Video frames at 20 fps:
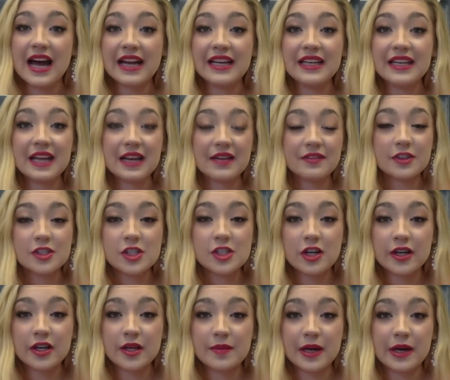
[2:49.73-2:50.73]
I never
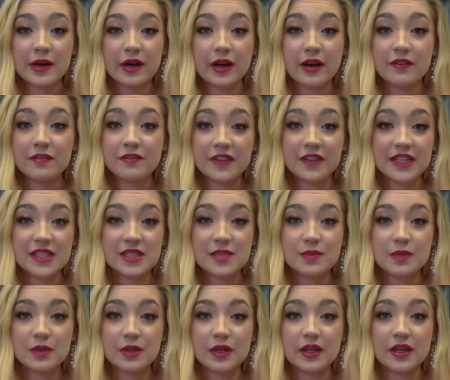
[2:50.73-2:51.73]
sought him out on
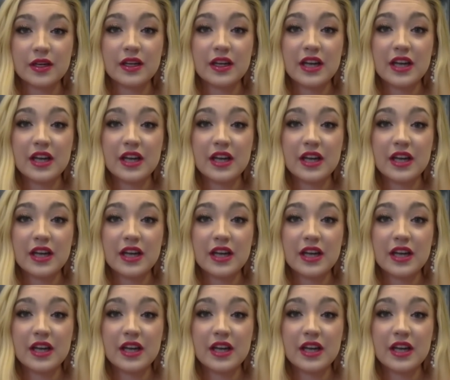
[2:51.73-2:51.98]
Facebook